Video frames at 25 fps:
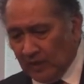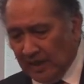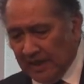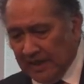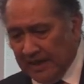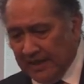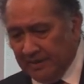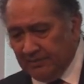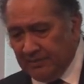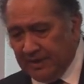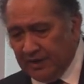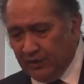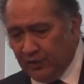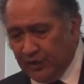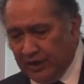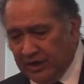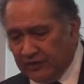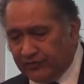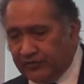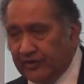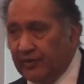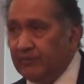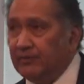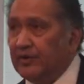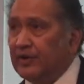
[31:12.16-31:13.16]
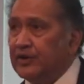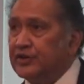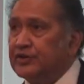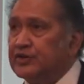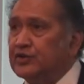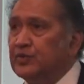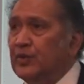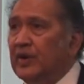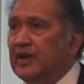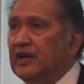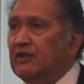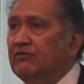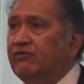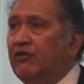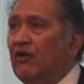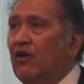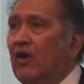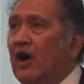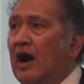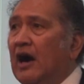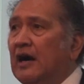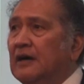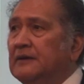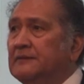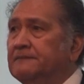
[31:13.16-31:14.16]
let me read from verse
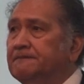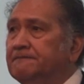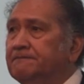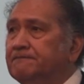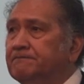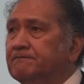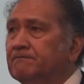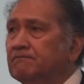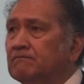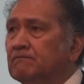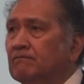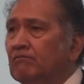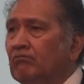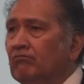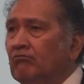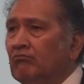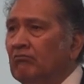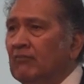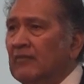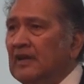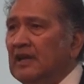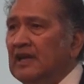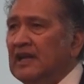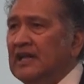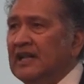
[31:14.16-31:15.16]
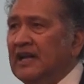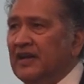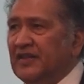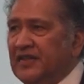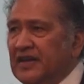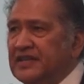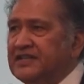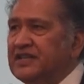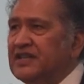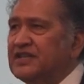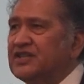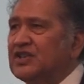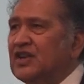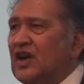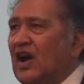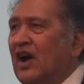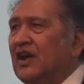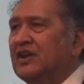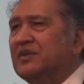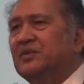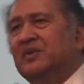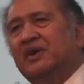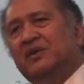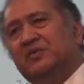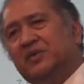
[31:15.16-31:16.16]
24. Now this is God,
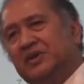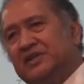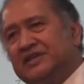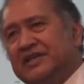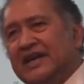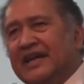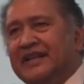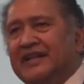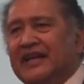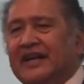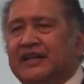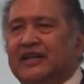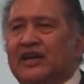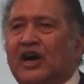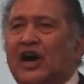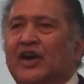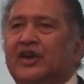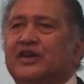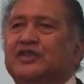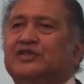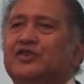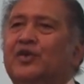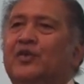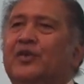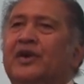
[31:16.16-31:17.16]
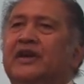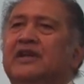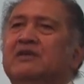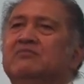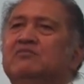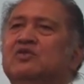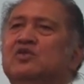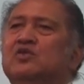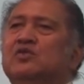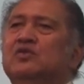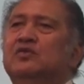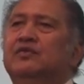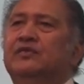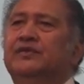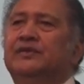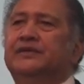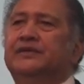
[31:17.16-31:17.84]
when we said that God has already moved.